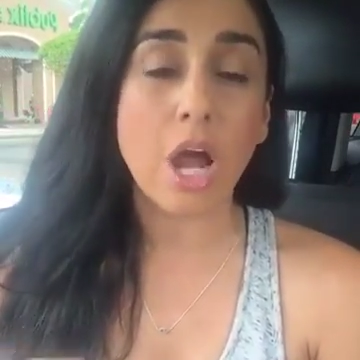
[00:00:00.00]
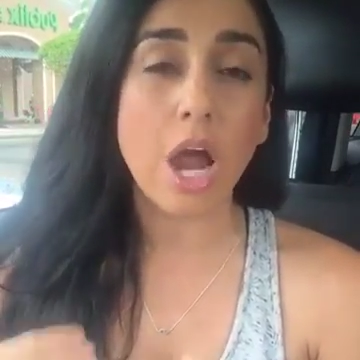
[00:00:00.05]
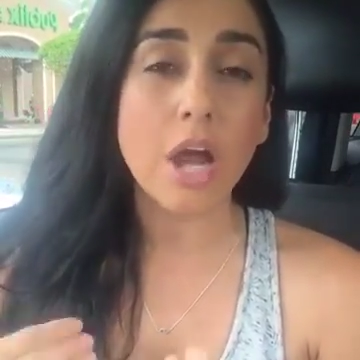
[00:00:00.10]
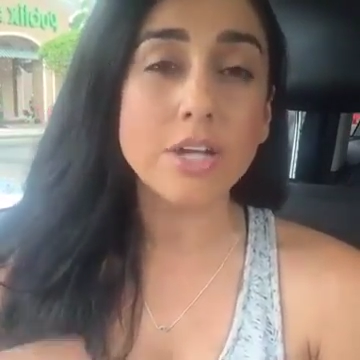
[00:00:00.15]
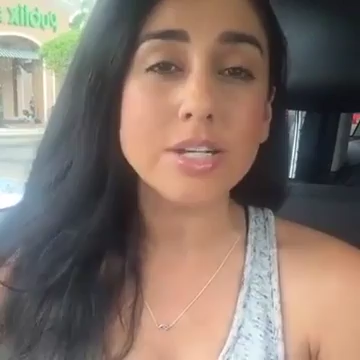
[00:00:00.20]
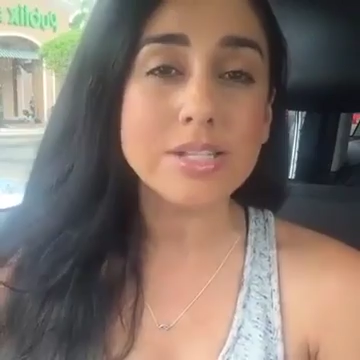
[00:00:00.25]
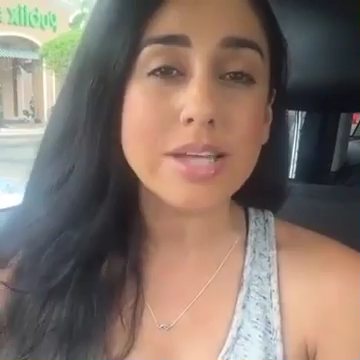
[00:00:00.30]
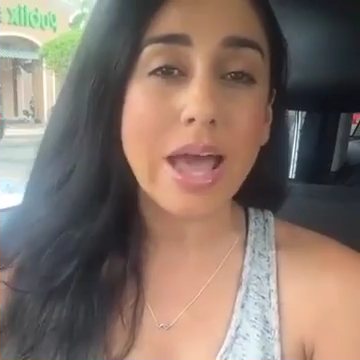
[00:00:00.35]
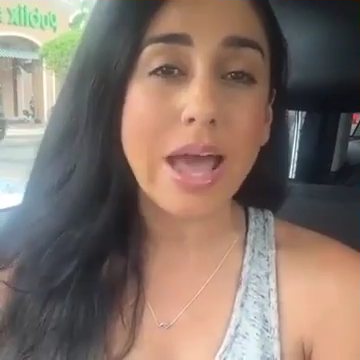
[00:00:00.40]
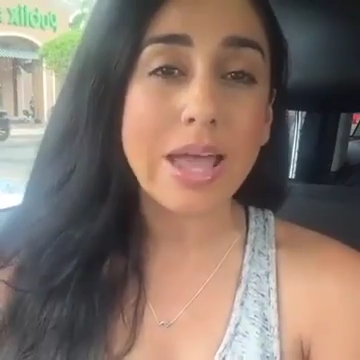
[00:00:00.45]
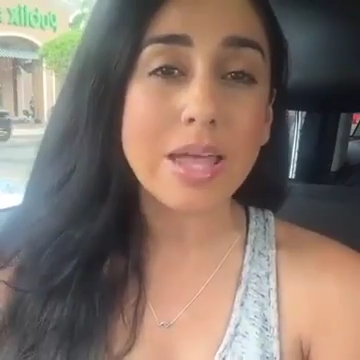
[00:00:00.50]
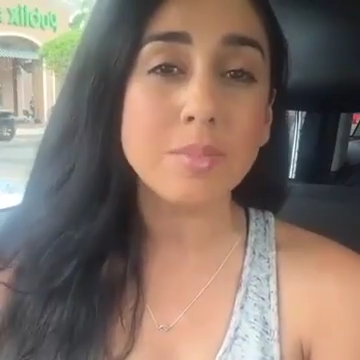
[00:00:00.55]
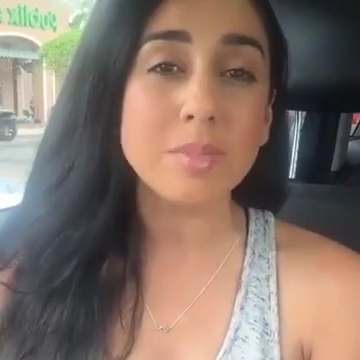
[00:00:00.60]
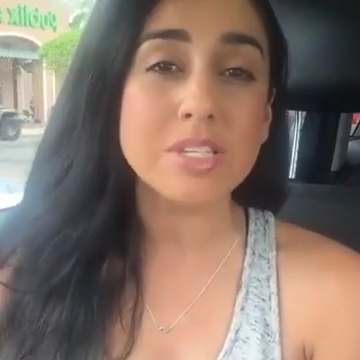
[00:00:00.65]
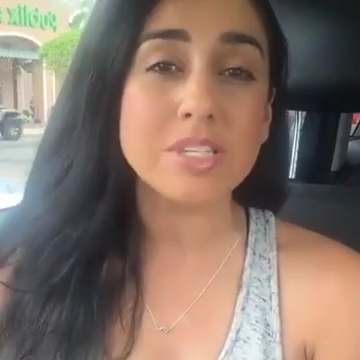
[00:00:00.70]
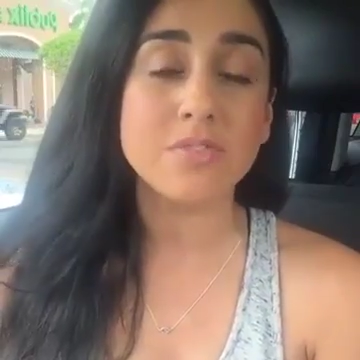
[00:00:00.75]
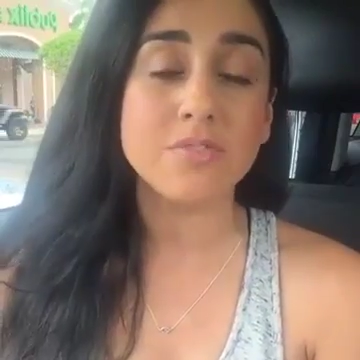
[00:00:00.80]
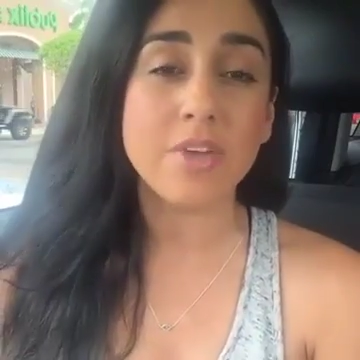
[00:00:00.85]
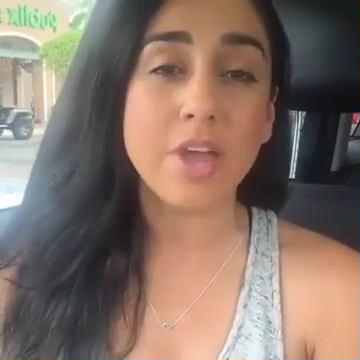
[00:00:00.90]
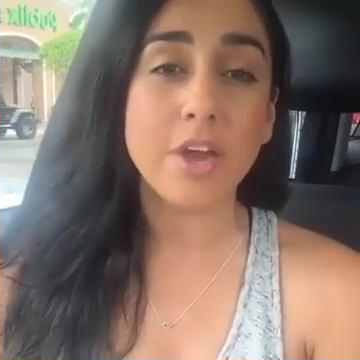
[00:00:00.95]
Our time
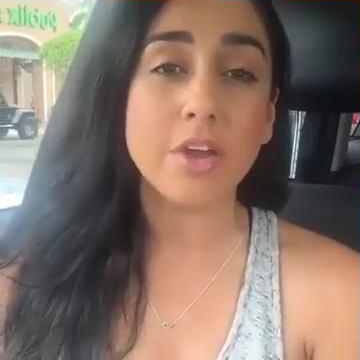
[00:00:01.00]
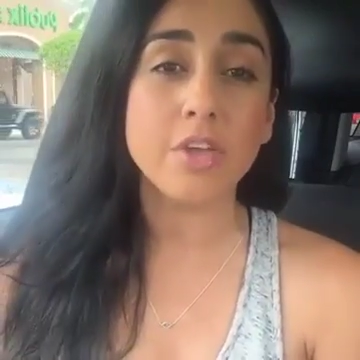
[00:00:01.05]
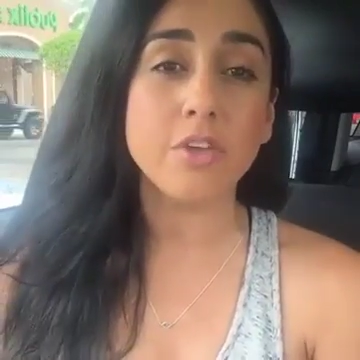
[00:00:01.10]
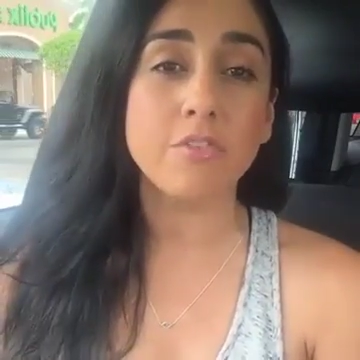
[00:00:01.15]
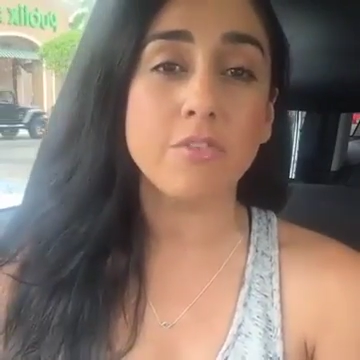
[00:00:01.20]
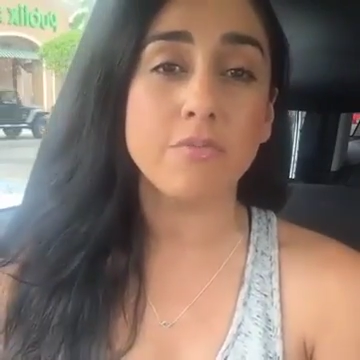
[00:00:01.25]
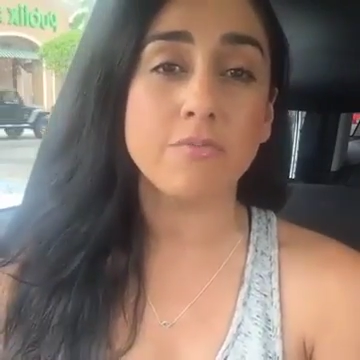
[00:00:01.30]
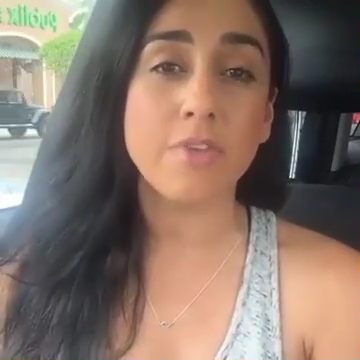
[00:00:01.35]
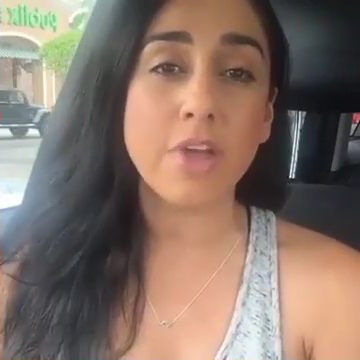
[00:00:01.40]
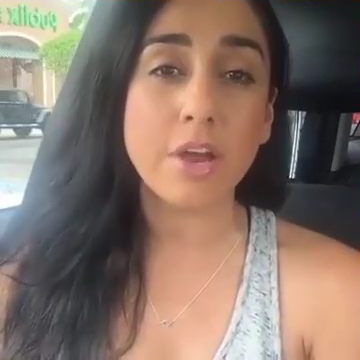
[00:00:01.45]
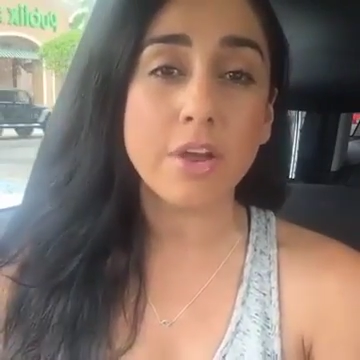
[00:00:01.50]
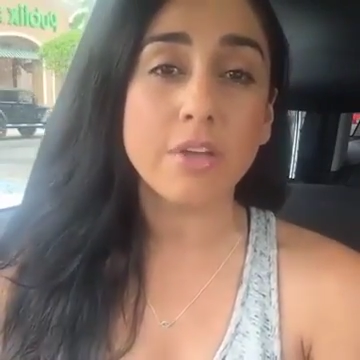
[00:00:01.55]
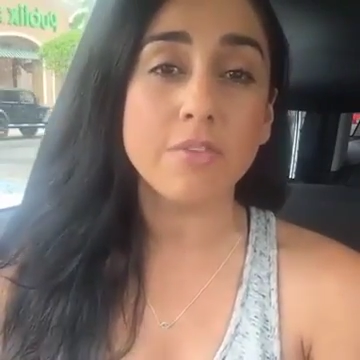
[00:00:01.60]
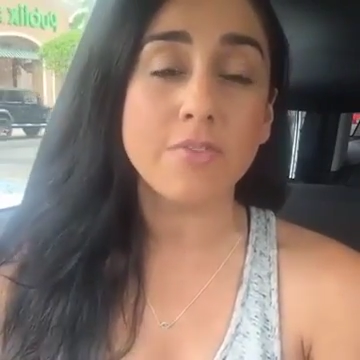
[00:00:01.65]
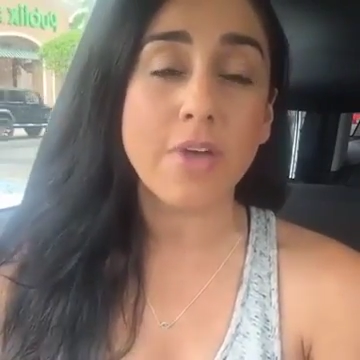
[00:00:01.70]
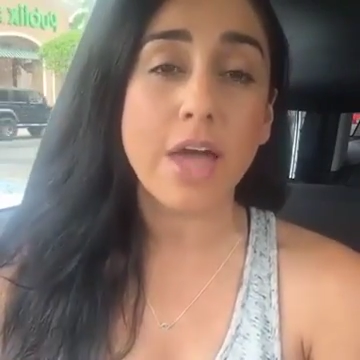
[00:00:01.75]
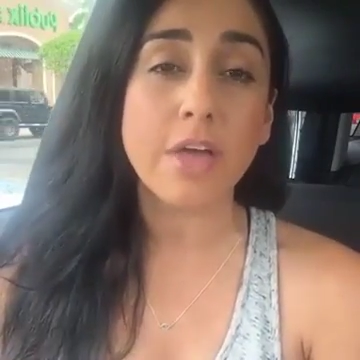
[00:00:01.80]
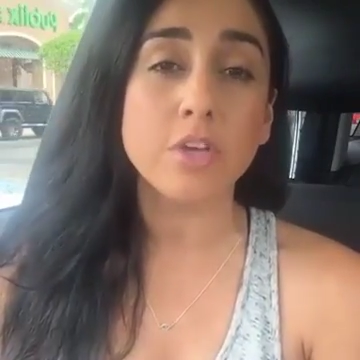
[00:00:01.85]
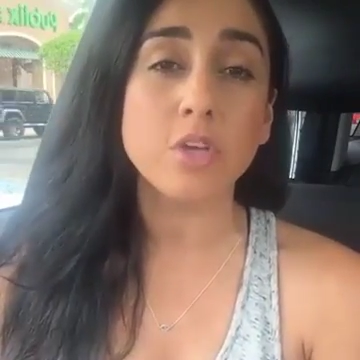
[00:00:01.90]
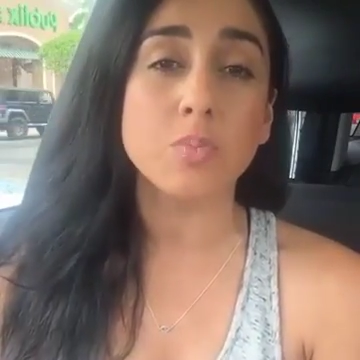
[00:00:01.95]
is very
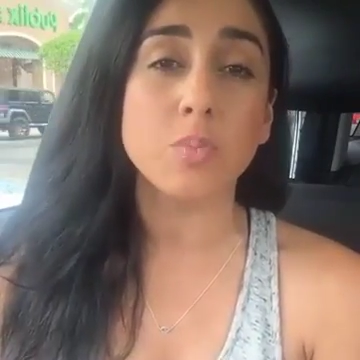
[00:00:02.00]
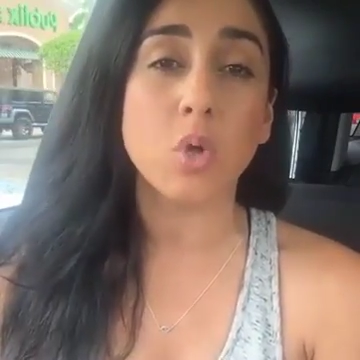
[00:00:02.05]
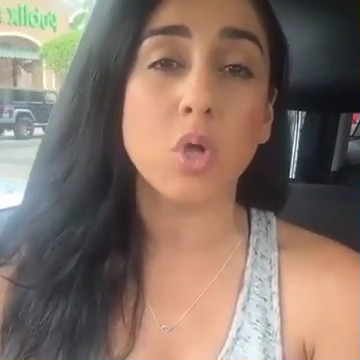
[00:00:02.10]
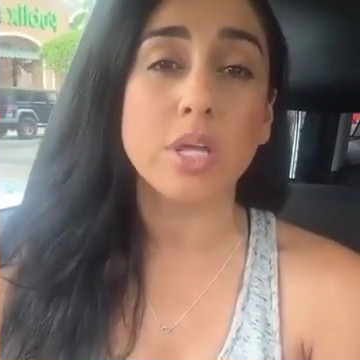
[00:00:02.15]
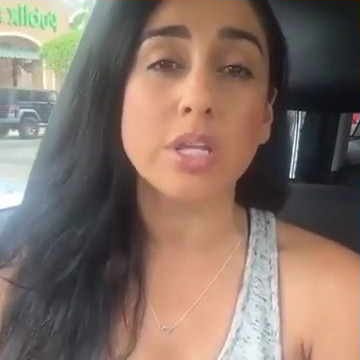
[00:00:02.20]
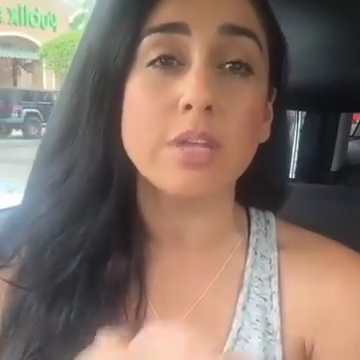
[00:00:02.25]
valuable,